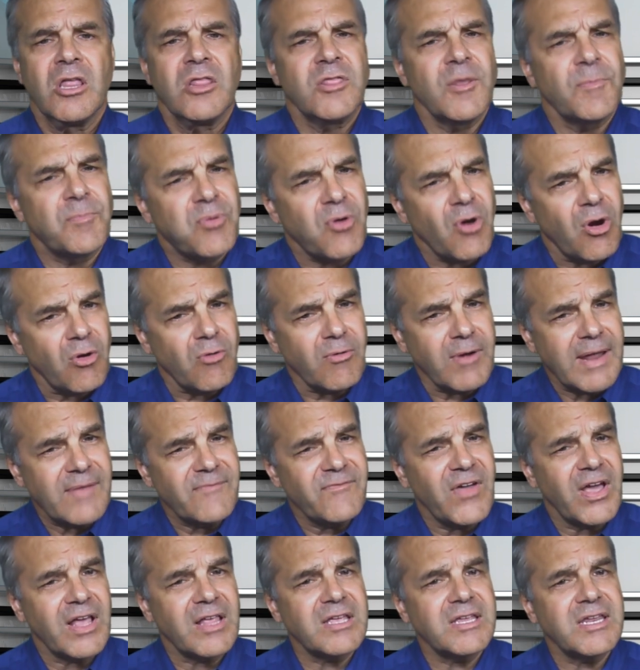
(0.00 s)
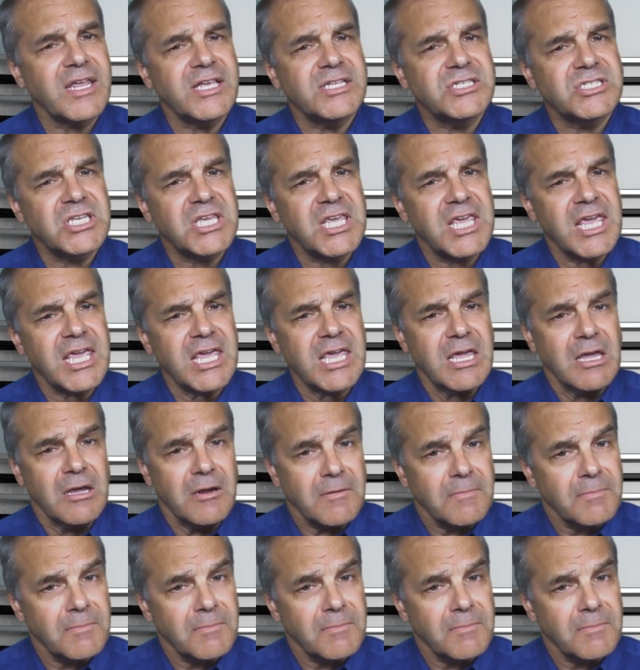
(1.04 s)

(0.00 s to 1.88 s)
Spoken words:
The program validates key